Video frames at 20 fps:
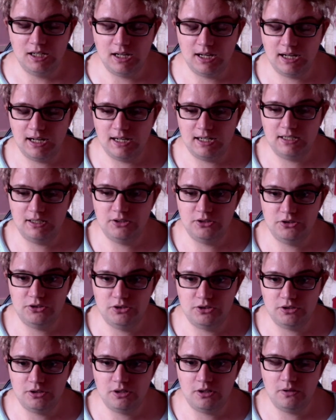and
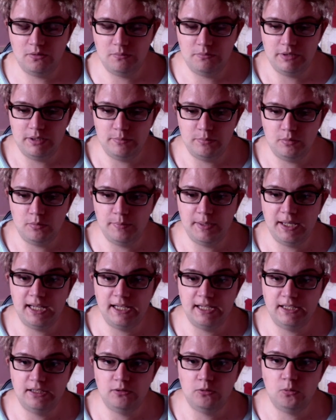nipple
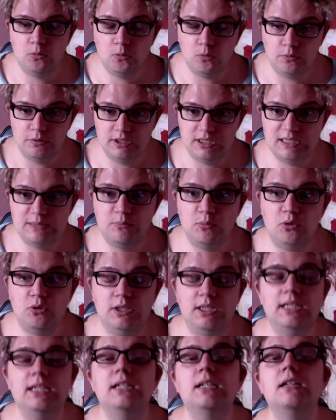pain all this
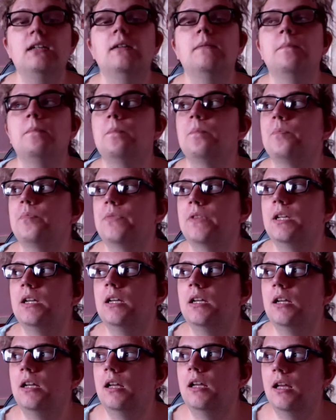morning.
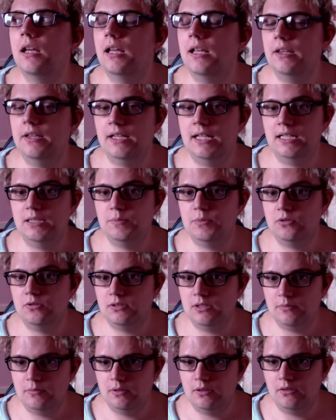And that's
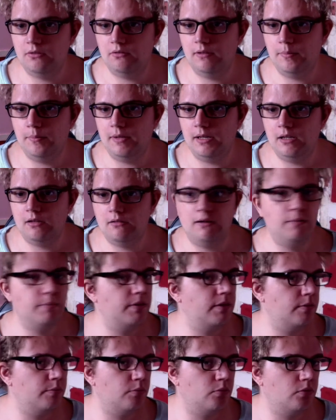because I'm on 3 milligram
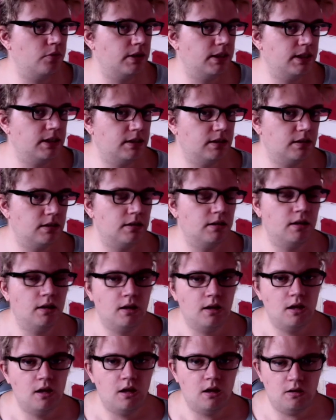in the morning.
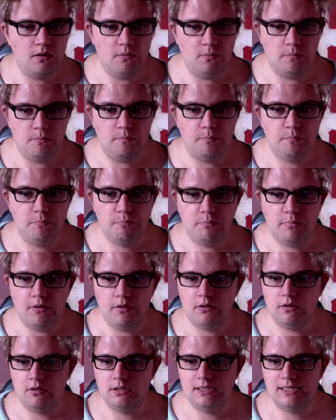
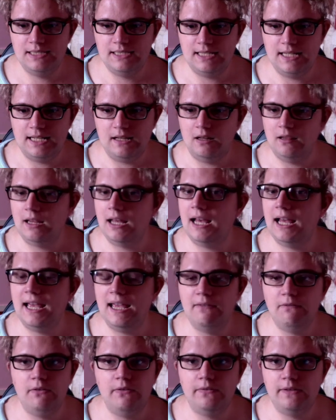But now that
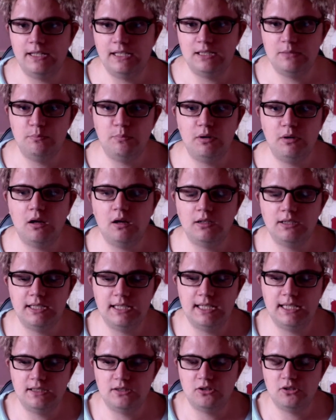everything's blocked,
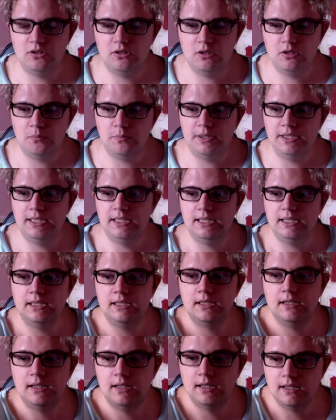it's going to be
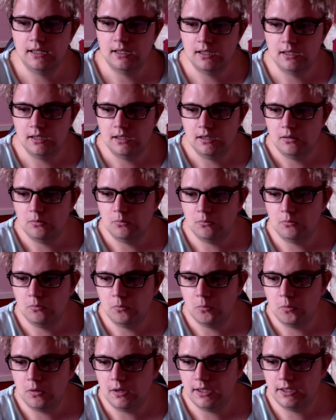
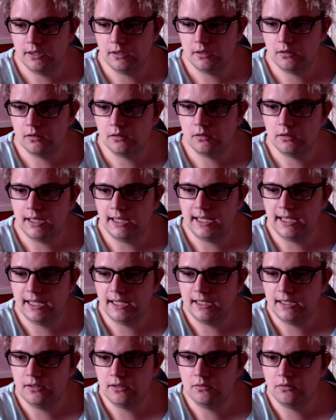one. I
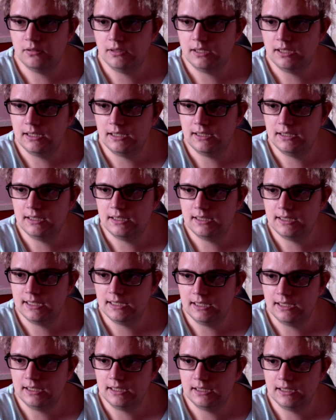had it done
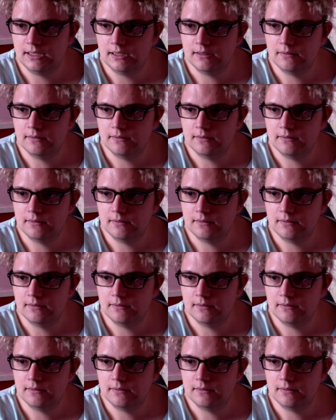today.